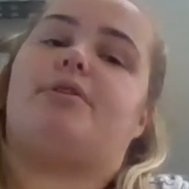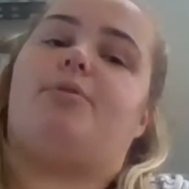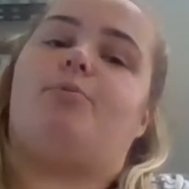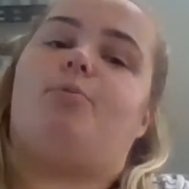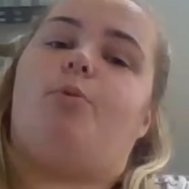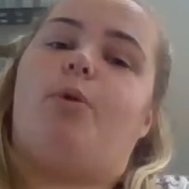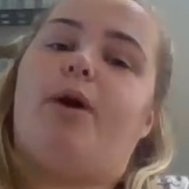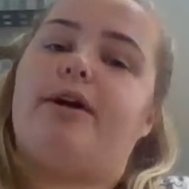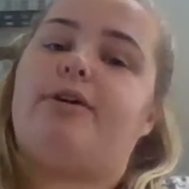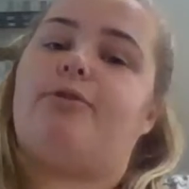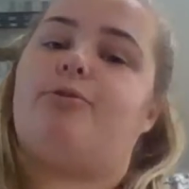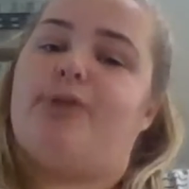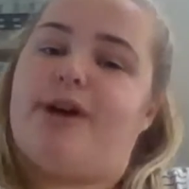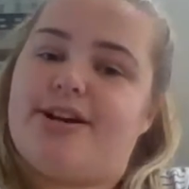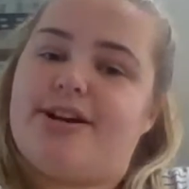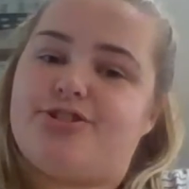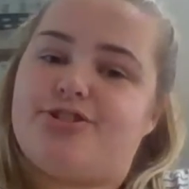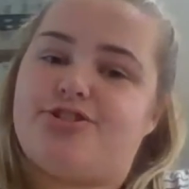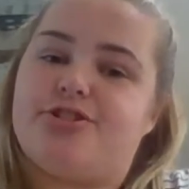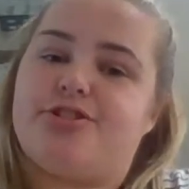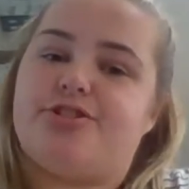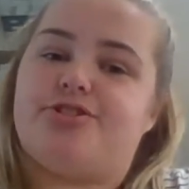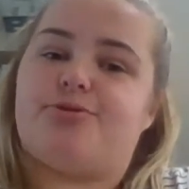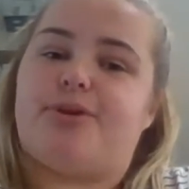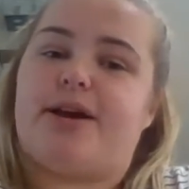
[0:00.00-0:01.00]
what
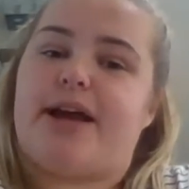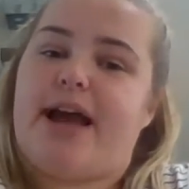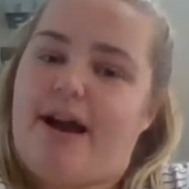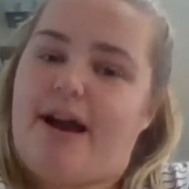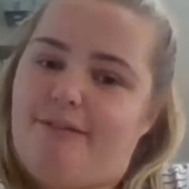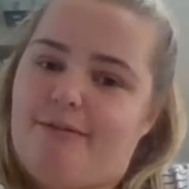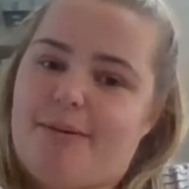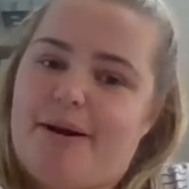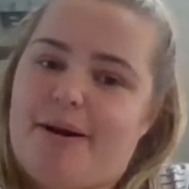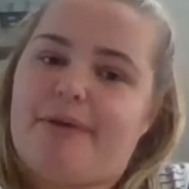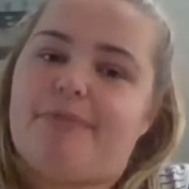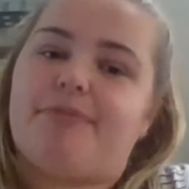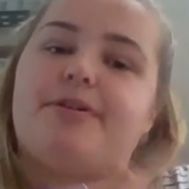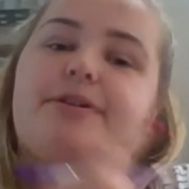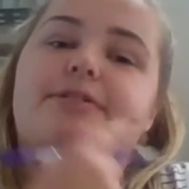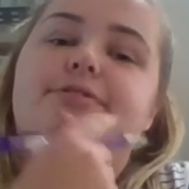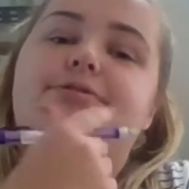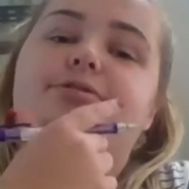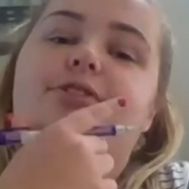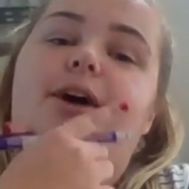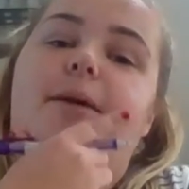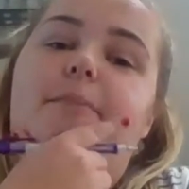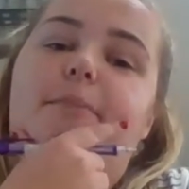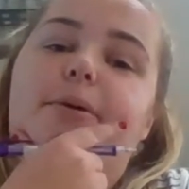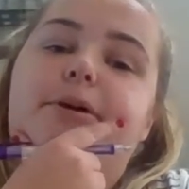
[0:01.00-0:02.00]
questions do I have about this
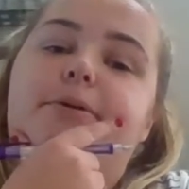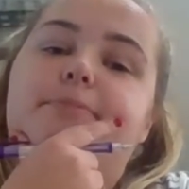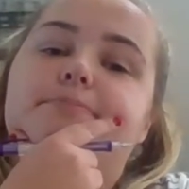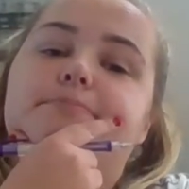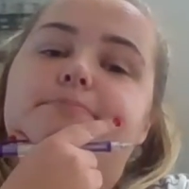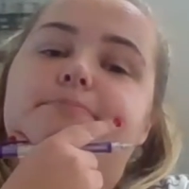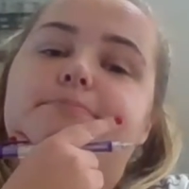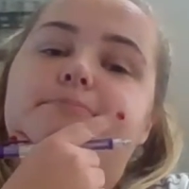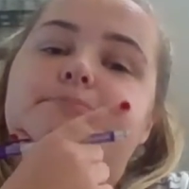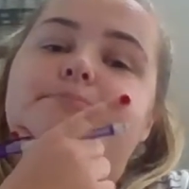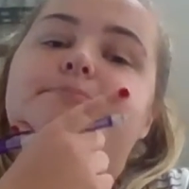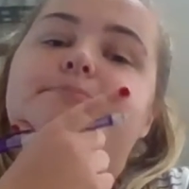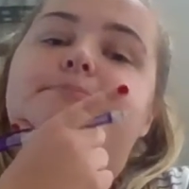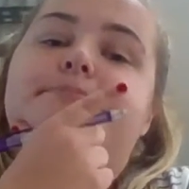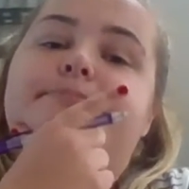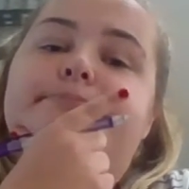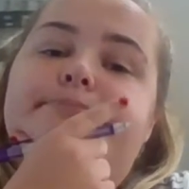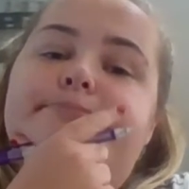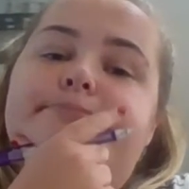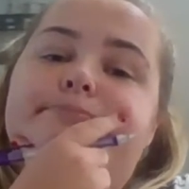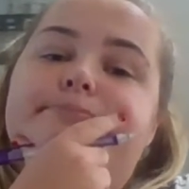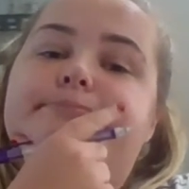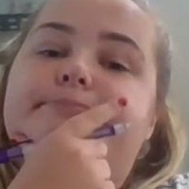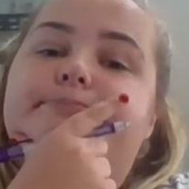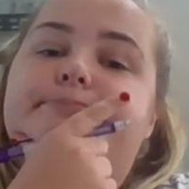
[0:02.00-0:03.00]

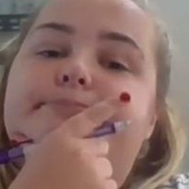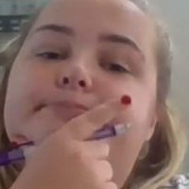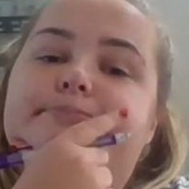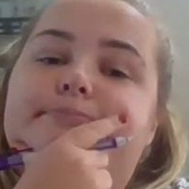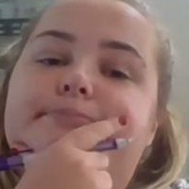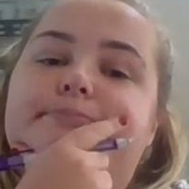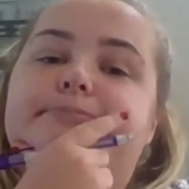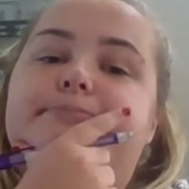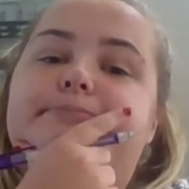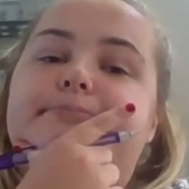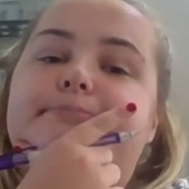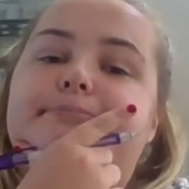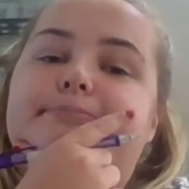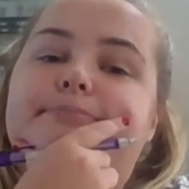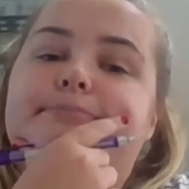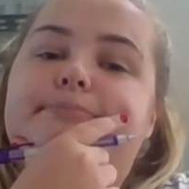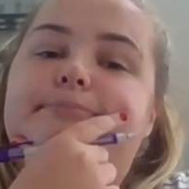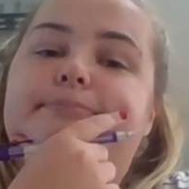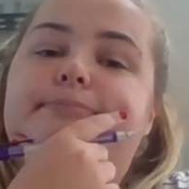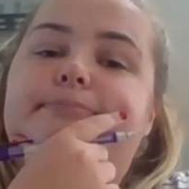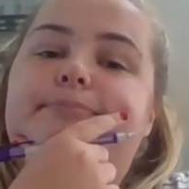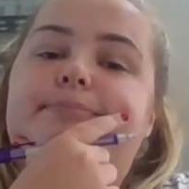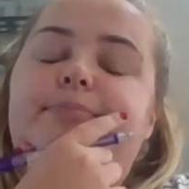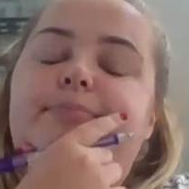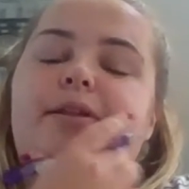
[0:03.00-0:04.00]
topic?
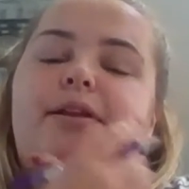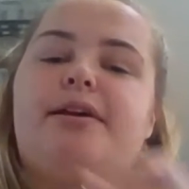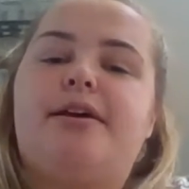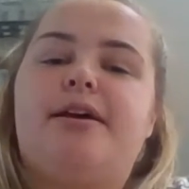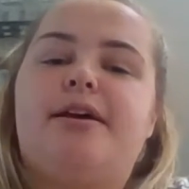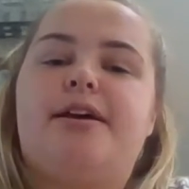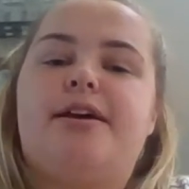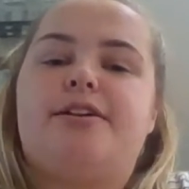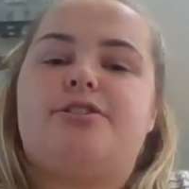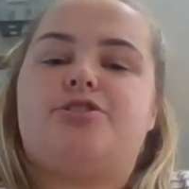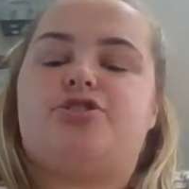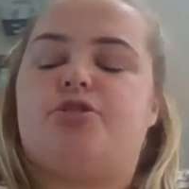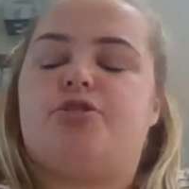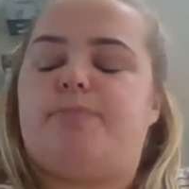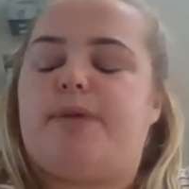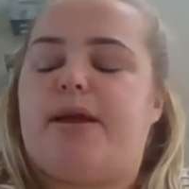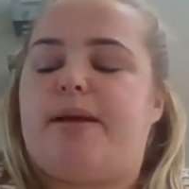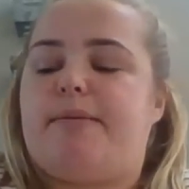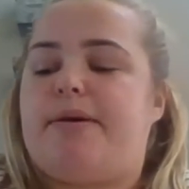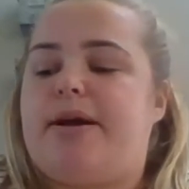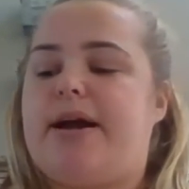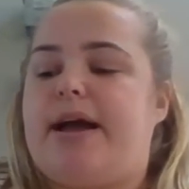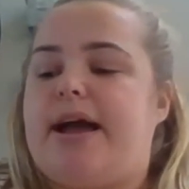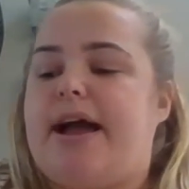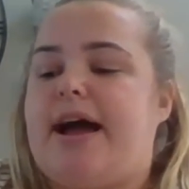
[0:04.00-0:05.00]
So
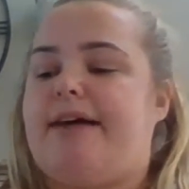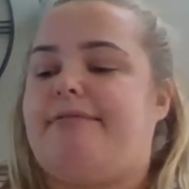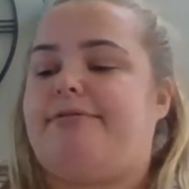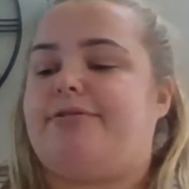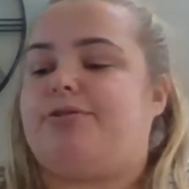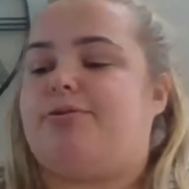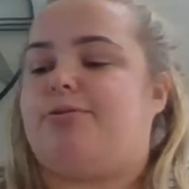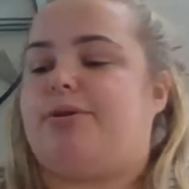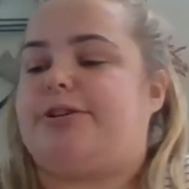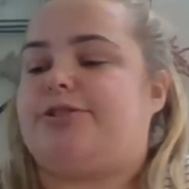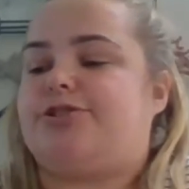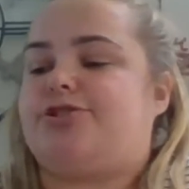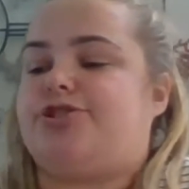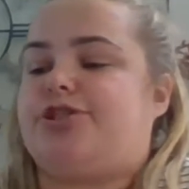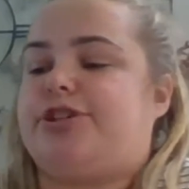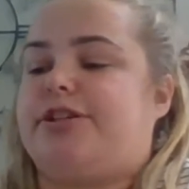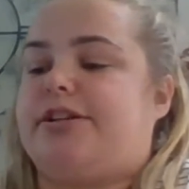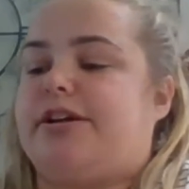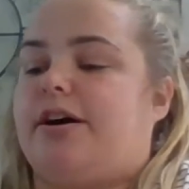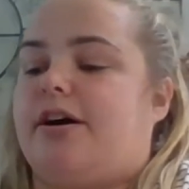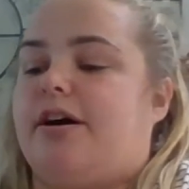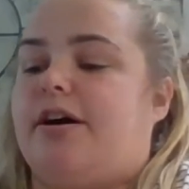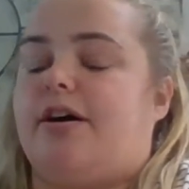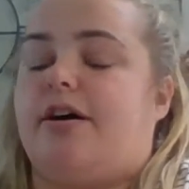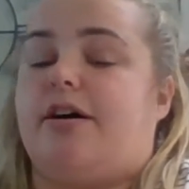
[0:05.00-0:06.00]
maybe I have a question
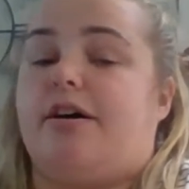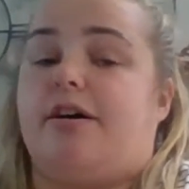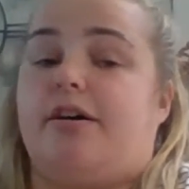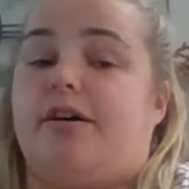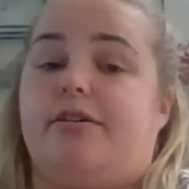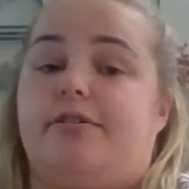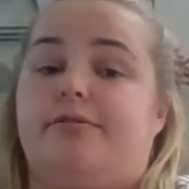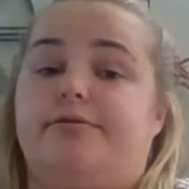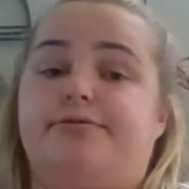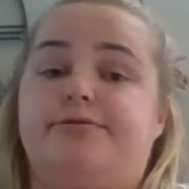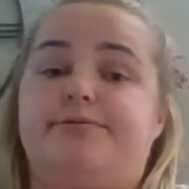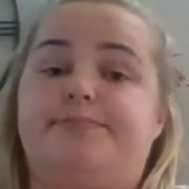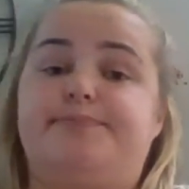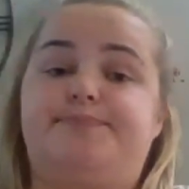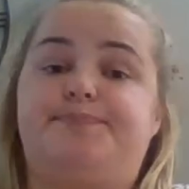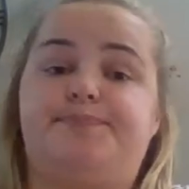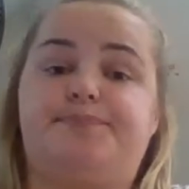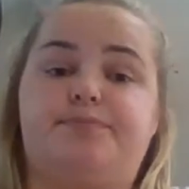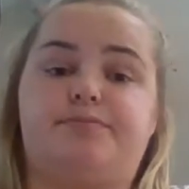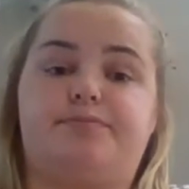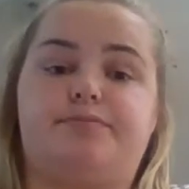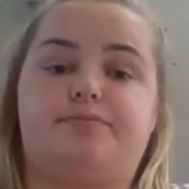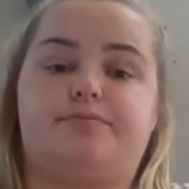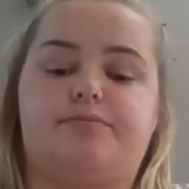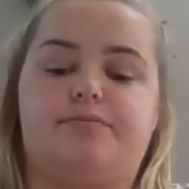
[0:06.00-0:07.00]
of,
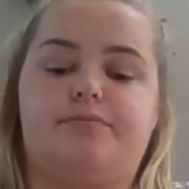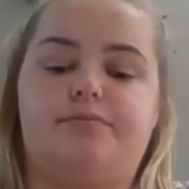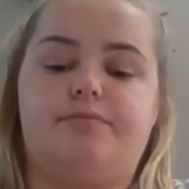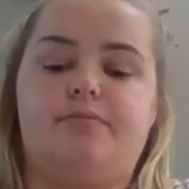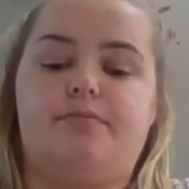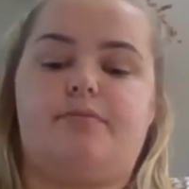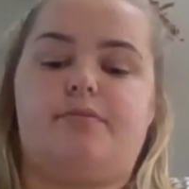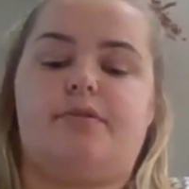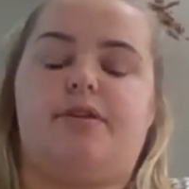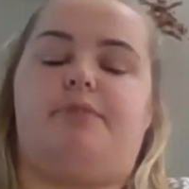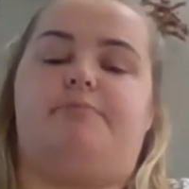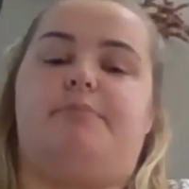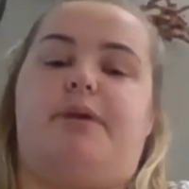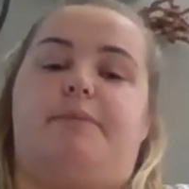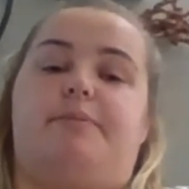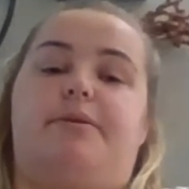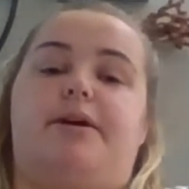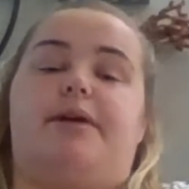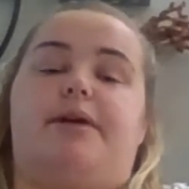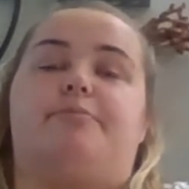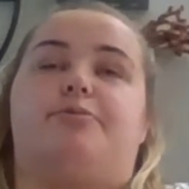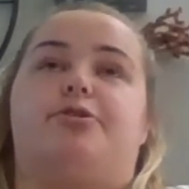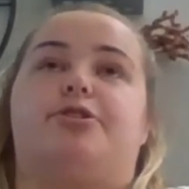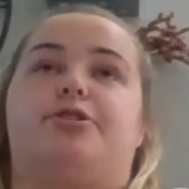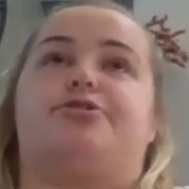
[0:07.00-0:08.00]
maybe
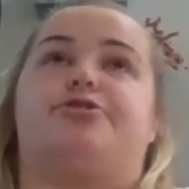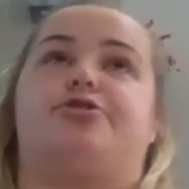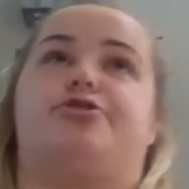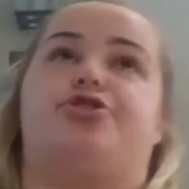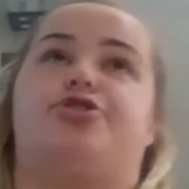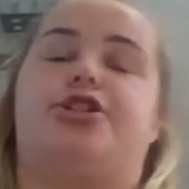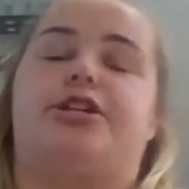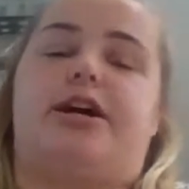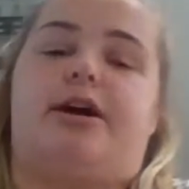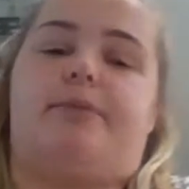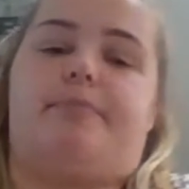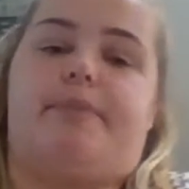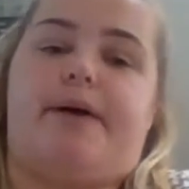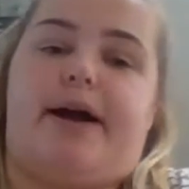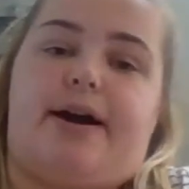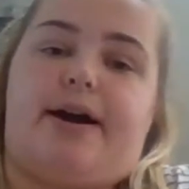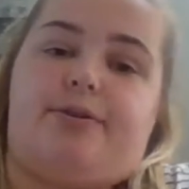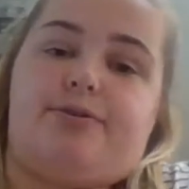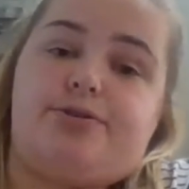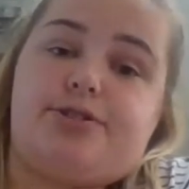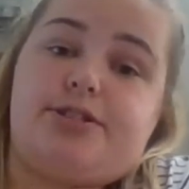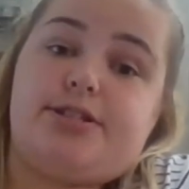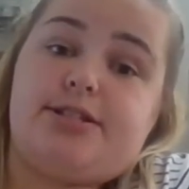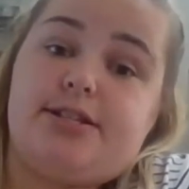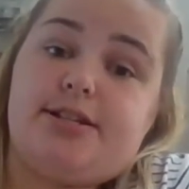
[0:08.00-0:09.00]
I'm researching
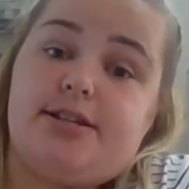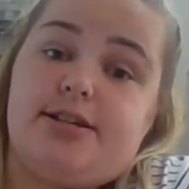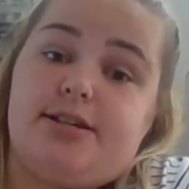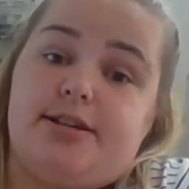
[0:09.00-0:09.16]
about